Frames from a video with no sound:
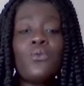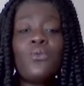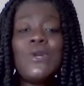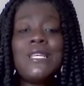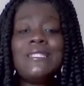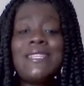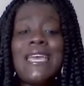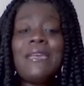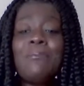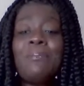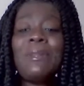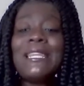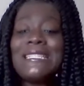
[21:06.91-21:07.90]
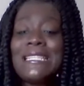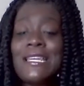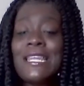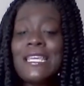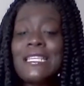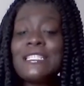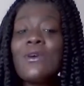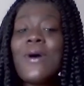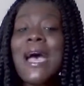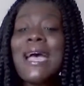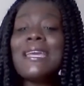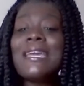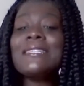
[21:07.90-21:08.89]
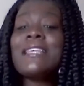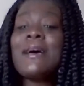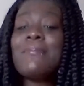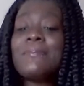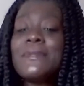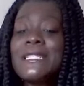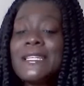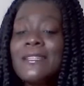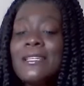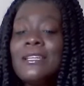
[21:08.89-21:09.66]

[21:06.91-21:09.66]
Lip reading: we say blissening. So I accept